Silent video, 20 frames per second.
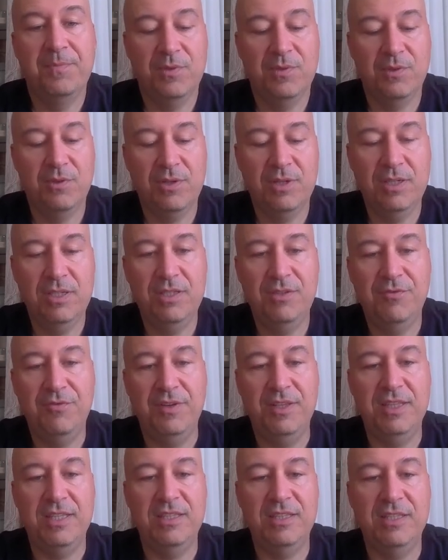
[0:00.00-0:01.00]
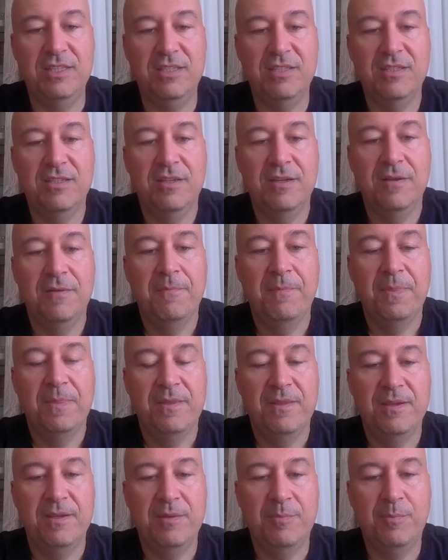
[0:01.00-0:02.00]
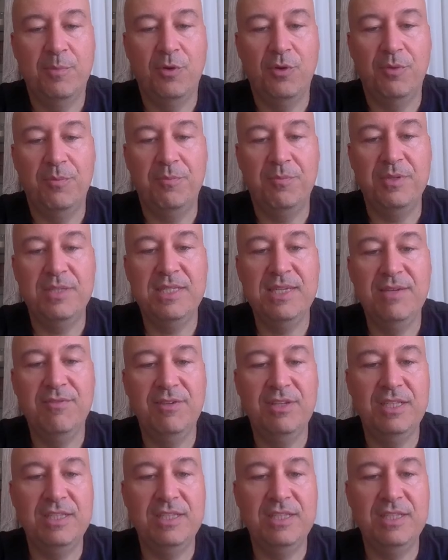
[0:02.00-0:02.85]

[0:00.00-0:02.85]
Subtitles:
Okay, defending this pawn on b7,